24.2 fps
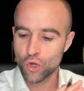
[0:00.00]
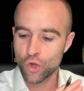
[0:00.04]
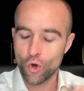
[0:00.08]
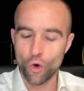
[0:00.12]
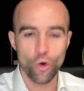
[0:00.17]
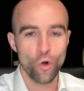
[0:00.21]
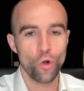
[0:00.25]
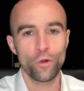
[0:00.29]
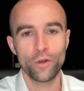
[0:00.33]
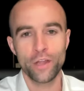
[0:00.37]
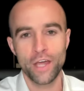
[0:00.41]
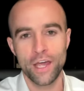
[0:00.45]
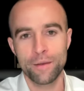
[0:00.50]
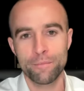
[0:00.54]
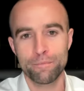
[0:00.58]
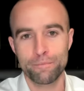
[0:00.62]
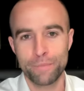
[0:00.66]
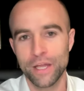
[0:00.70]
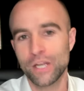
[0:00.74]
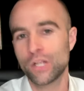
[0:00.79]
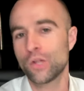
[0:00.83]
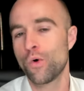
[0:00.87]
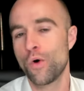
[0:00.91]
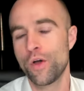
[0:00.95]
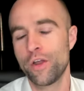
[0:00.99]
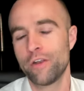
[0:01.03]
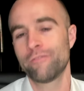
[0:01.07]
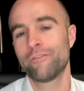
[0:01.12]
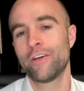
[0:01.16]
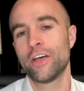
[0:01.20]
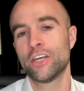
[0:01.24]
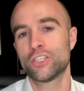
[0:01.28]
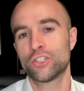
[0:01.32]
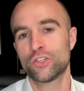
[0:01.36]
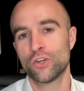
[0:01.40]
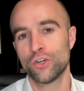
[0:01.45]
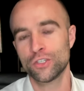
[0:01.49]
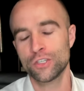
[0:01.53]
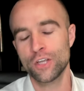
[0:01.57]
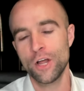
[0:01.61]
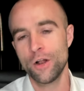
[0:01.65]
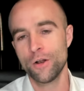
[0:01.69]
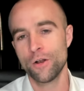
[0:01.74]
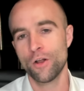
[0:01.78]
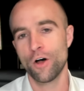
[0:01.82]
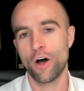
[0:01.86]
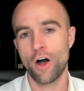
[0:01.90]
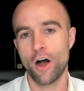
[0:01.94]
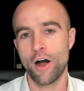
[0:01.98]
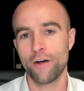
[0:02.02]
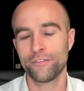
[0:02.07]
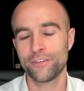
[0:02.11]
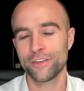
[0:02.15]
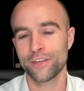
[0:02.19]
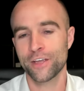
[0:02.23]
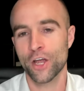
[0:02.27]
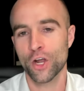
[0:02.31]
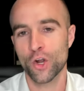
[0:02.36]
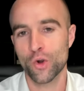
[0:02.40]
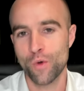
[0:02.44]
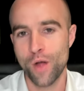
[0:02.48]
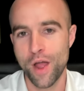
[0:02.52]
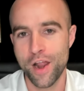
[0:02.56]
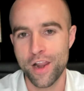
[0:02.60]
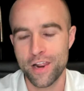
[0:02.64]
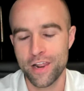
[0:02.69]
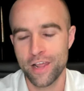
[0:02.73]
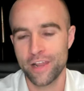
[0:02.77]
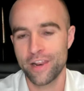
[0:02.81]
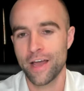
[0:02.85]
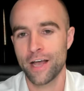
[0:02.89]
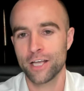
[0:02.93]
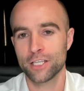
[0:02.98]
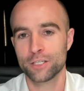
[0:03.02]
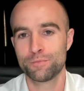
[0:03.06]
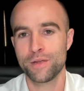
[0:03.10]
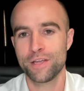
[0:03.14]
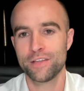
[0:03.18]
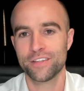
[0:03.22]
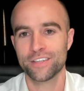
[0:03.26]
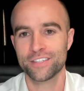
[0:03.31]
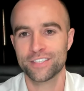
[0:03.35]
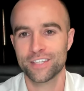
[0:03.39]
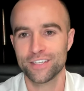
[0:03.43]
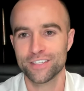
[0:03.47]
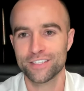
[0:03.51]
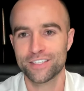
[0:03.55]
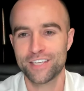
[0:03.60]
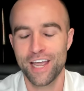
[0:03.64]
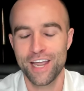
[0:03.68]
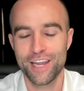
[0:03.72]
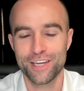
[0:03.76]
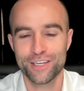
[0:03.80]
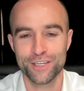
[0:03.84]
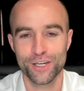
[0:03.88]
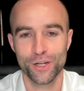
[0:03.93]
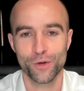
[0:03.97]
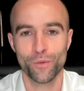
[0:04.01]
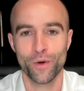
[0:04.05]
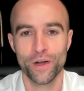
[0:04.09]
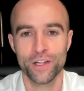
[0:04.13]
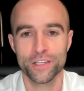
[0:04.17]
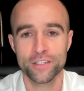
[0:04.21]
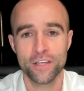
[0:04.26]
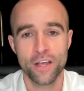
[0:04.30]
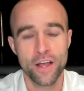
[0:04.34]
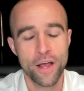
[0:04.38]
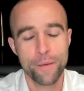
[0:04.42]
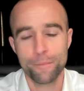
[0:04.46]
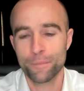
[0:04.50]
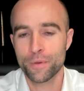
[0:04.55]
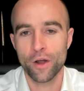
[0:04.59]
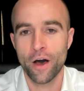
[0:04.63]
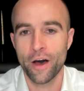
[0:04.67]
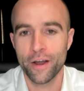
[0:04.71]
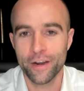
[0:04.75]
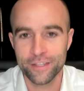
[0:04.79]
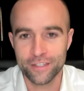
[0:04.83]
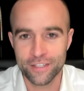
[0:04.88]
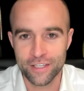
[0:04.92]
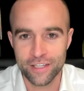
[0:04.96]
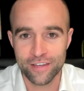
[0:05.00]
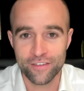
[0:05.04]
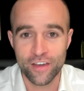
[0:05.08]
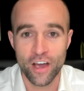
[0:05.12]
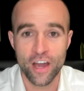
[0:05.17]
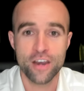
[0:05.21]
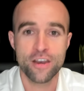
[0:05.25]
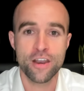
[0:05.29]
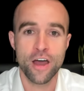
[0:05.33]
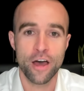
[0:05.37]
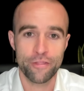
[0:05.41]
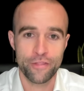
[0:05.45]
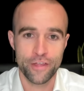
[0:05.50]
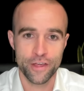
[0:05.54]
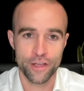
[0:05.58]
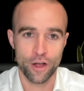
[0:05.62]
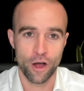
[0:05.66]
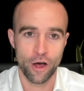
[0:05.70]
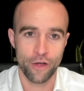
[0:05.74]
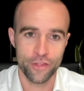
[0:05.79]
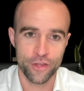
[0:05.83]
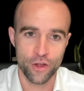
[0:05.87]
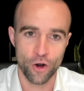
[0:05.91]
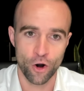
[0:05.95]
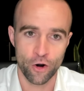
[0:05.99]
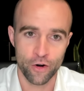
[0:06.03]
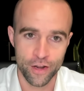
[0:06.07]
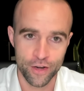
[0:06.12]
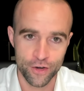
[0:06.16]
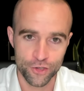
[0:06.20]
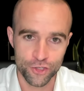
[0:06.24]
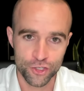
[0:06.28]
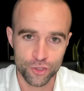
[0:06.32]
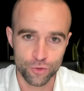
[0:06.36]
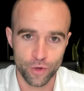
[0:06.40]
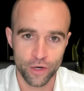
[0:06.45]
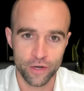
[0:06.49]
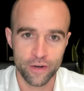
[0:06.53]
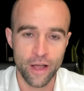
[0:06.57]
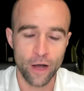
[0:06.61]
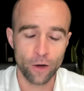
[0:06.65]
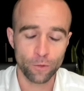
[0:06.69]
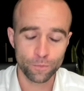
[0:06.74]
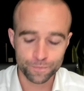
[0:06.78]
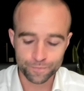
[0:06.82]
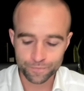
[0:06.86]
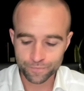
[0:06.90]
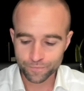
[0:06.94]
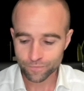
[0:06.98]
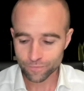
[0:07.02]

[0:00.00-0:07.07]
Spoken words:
gold and Bitcoin investors often get credited as being the sensational ones, but honestly, they've got nothing on the art industry. Now,